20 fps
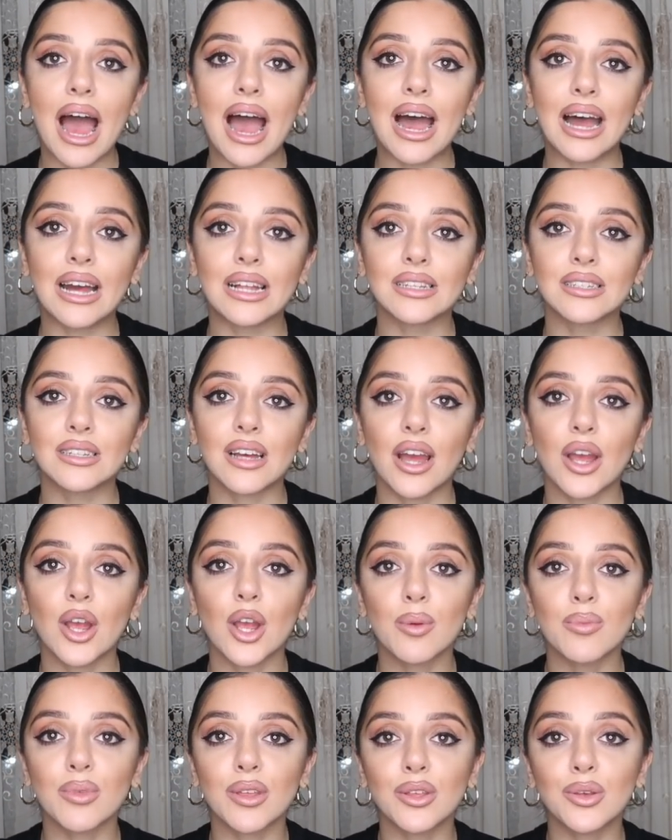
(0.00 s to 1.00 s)
And I
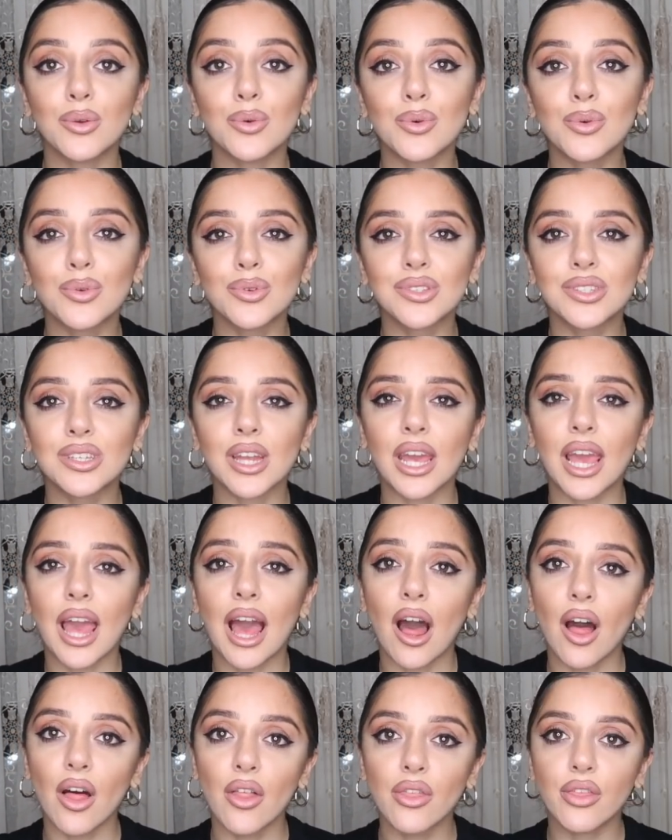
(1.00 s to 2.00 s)
hope that you all stay
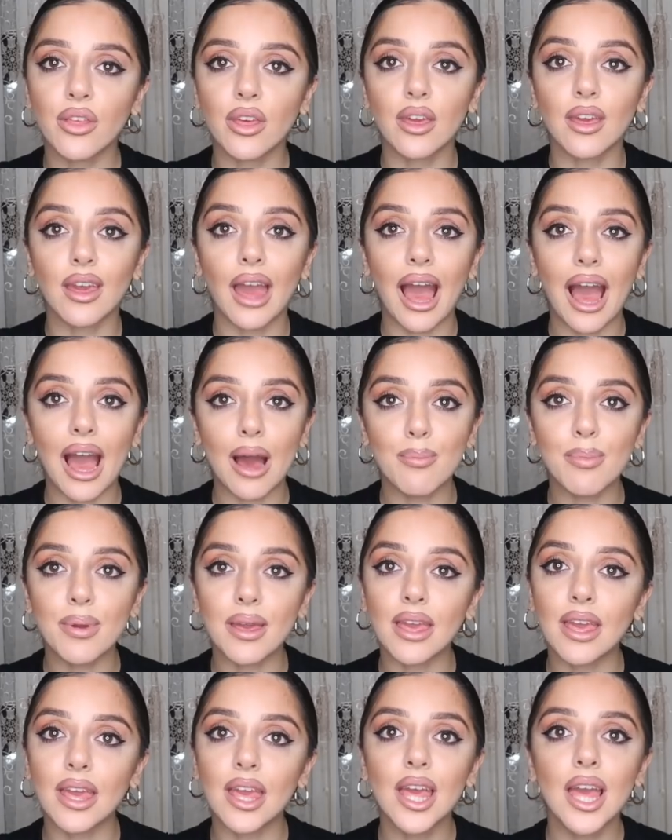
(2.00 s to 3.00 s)
healthy,
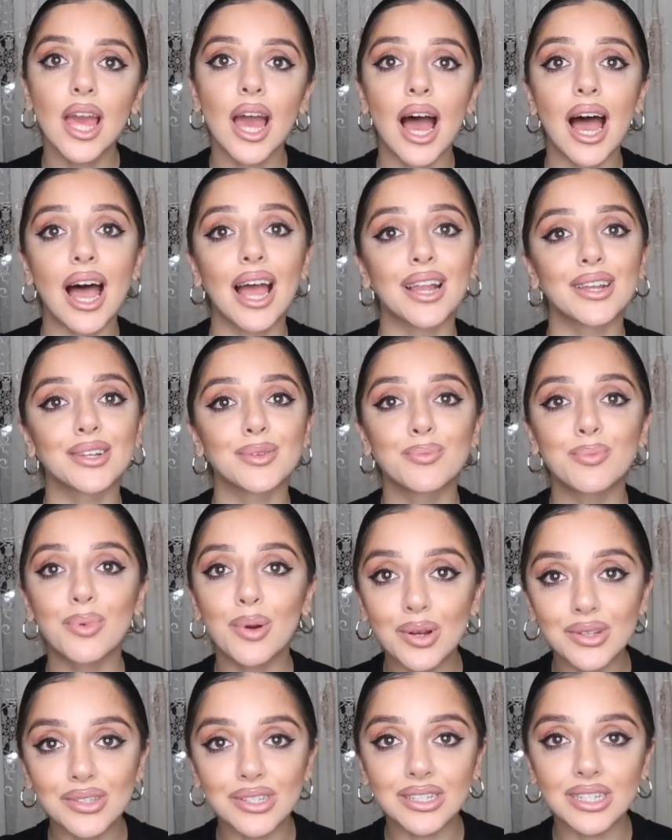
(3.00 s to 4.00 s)
happy and
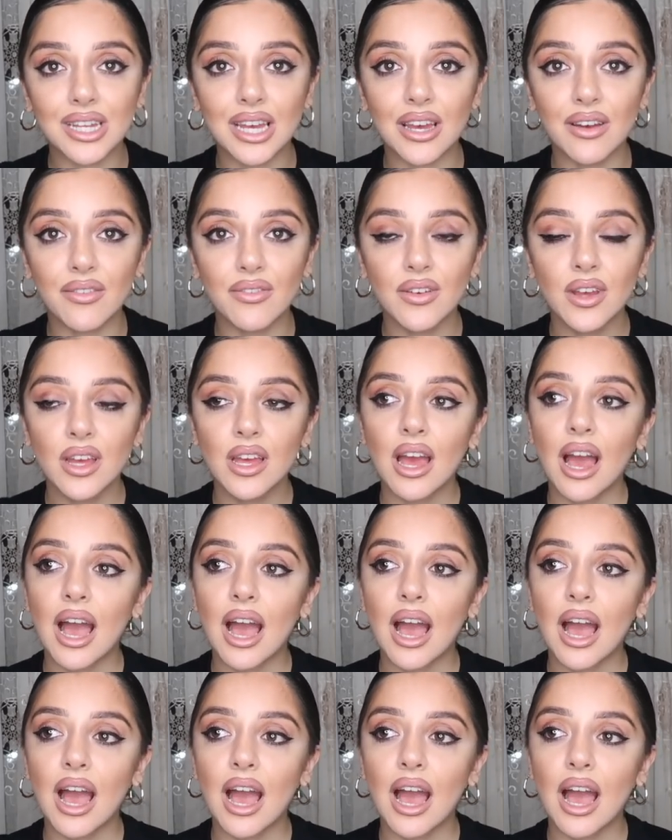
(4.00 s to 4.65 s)
positive.